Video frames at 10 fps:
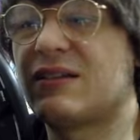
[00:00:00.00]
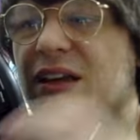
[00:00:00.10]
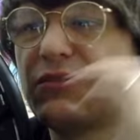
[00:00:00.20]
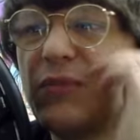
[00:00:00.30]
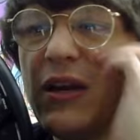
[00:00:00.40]

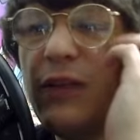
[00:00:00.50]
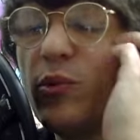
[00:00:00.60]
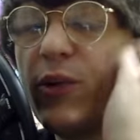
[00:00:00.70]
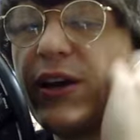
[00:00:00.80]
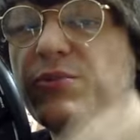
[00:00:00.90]
as many
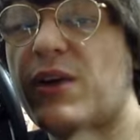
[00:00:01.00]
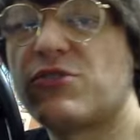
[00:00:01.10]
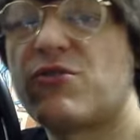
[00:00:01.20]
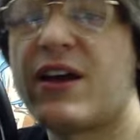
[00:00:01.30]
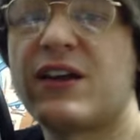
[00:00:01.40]
Blue Eyes White
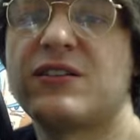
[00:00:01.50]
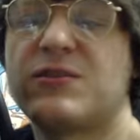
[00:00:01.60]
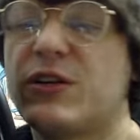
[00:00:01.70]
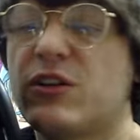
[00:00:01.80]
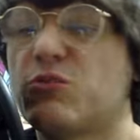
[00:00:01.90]
Dragons,
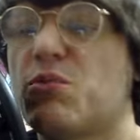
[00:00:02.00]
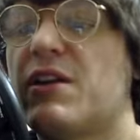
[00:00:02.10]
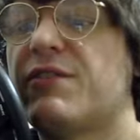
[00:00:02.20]
because one